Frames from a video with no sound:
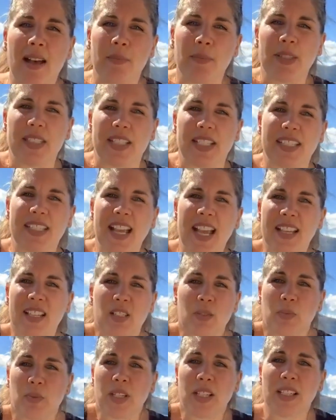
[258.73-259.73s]

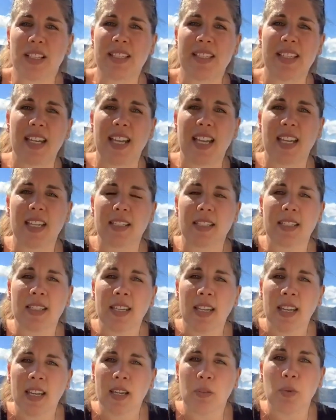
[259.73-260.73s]
success, real estate,
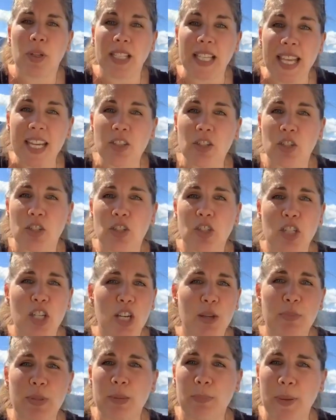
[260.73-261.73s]

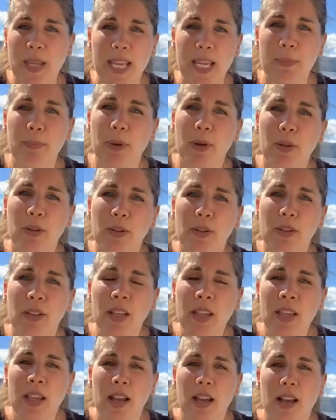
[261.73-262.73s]
relationships, people.
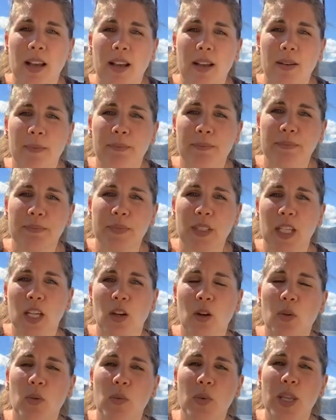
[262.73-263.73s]

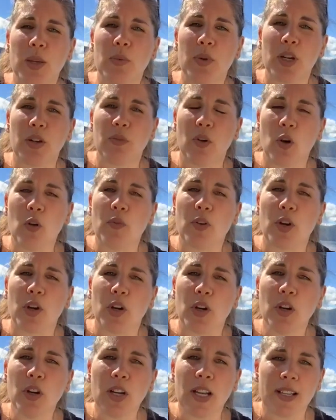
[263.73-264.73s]
We would have
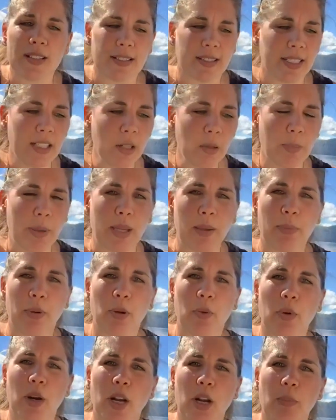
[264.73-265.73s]
overheard as little
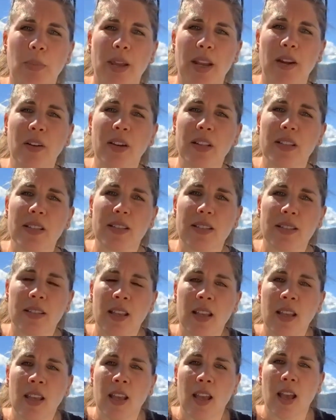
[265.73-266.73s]
people what our parents
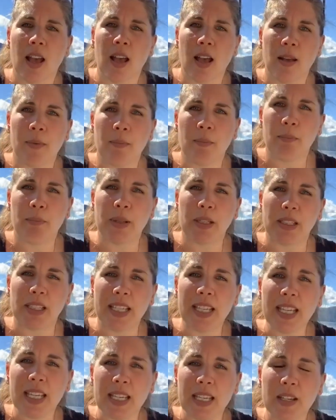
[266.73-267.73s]

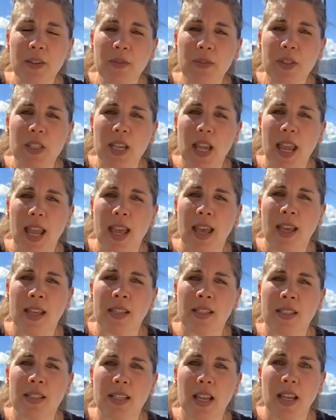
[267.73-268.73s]
believed
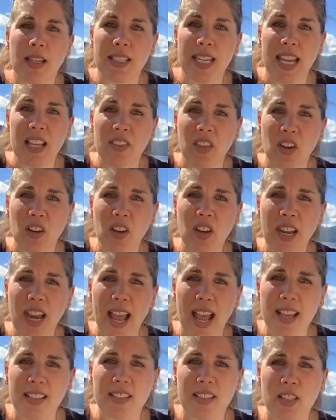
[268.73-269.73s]
and take that on
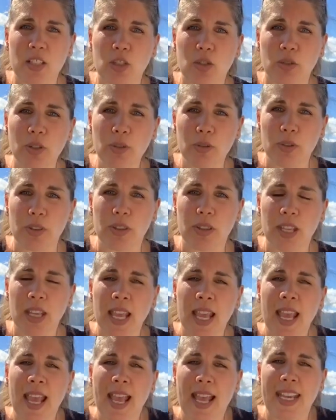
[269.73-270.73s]
as the truth.
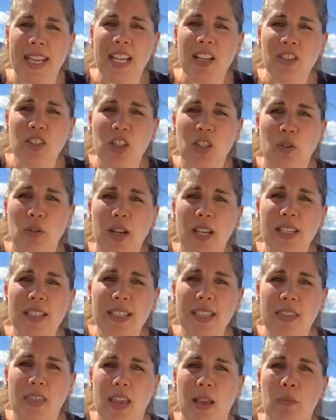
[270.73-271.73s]
And here's the
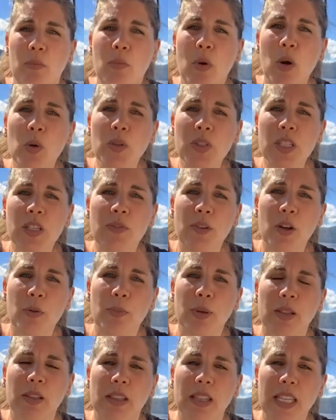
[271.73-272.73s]
crazy thing. Most of our
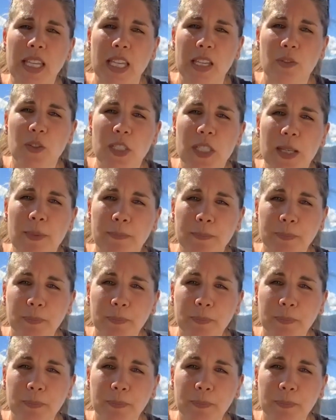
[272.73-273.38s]
beliefs,